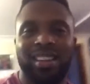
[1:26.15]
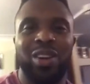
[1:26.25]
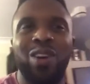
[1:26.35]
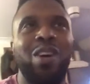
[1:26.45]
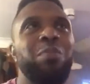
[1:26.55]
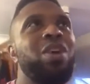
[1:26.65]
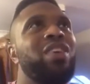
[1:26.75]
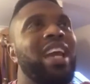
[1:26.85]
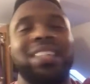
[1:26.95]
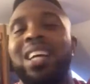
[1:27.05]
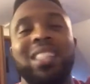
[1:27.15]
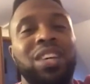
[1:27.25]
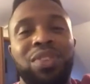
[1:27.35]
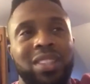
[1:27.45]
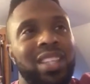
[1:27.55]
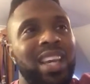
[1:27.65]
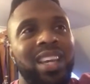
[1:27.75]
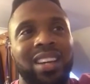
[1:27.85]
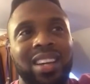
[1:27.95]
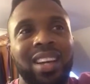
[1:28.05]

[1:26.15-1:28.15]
you know? I'm not even going to get scientific today.